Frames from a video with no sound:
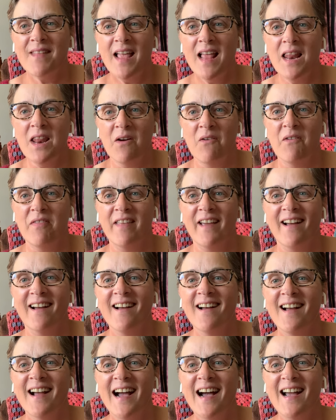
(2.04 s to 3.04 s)
Hello
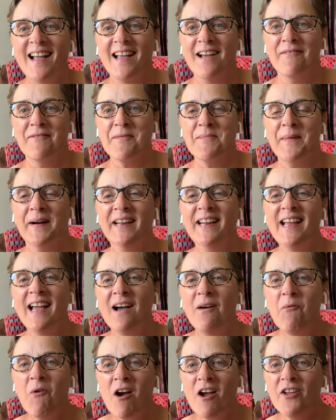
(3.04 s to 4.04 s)
there. Hi, everybody.
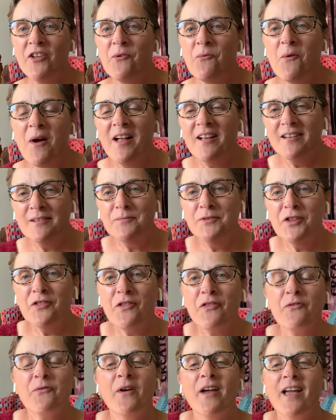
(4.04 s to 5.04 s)
How are you? Welcome to the
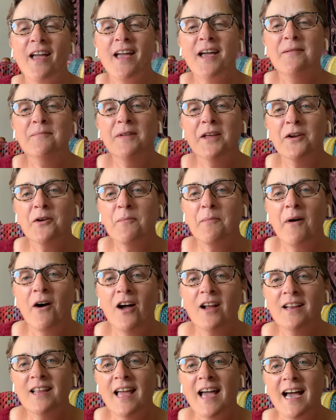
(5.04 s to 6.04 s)
3 a.m. Knitter
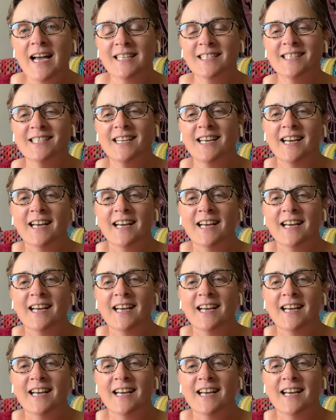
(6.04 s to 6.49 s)
Podcast.